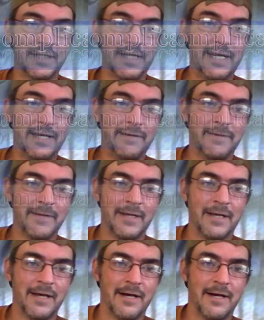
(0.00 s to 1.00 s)
scene
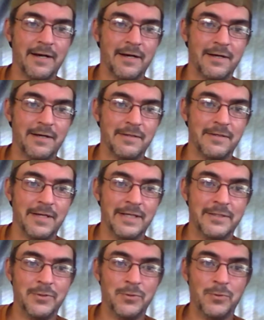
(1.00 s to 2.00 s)

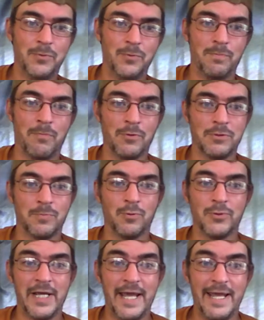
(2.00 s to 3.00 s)
and do
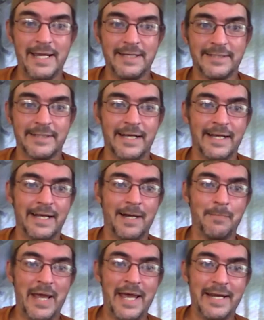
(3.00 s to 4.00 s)
multiple takes and
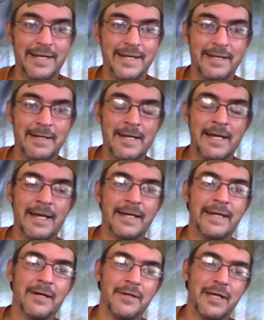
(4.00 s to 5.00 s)
I'm editing.
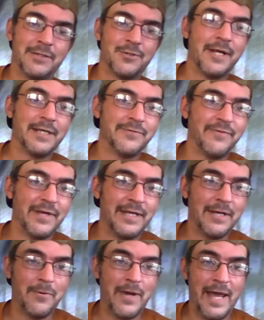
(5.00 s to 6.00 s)
Now, yesterday's
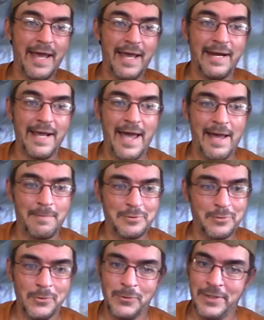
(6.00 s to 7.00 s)
video had
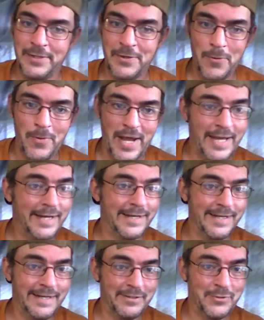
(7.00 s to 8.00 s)
absolutely no
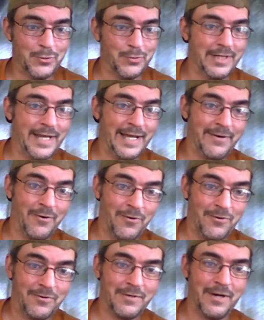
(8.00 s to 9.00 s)
editing to it at
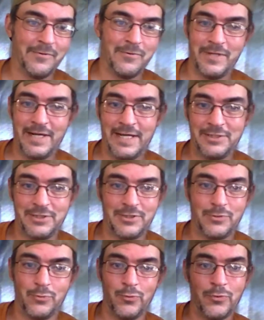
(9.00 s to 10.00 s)
all, other than I
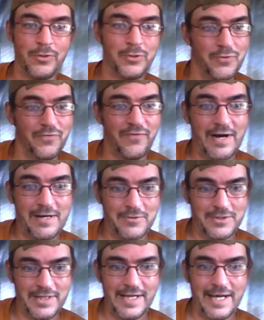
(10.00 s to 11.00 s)
just threw the two
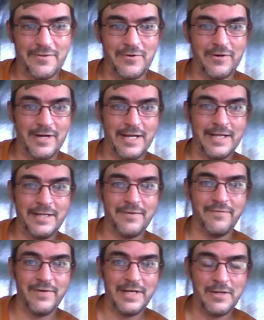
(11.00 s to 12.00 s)
files together in
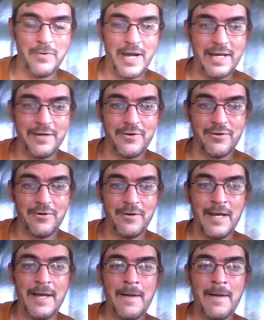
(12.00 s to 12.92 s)
the video editor,